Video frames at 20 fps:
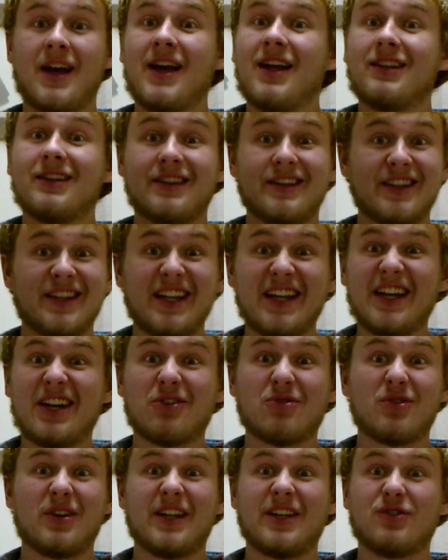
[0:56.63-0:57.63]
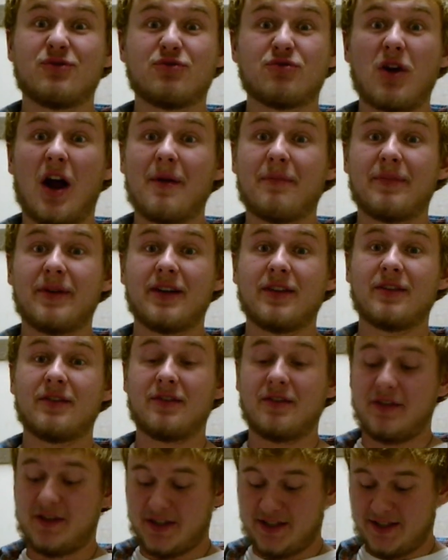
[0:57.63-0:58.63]
Literally dropping
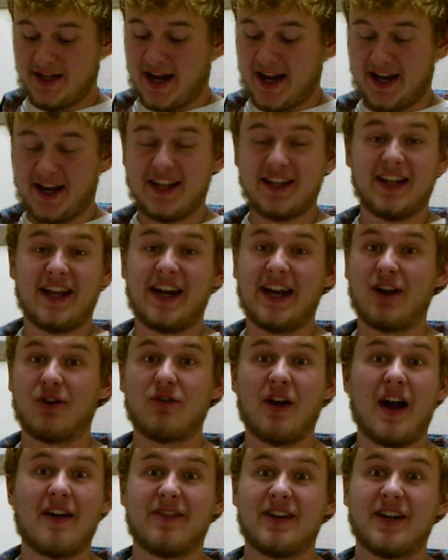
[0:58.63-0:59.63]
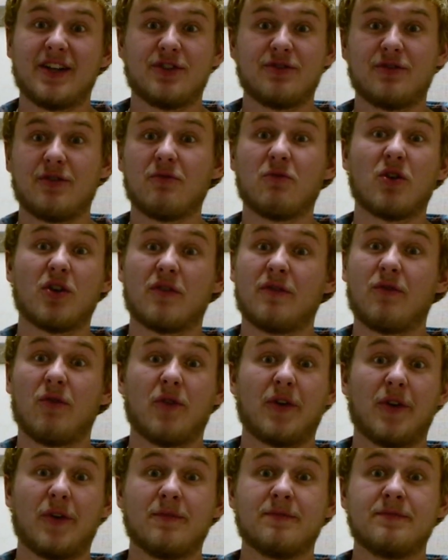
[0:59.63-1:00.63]
the deck and letting gravity do the work for
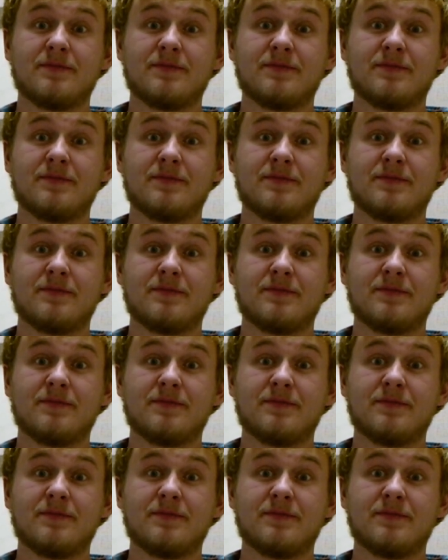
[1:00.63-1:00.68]
you.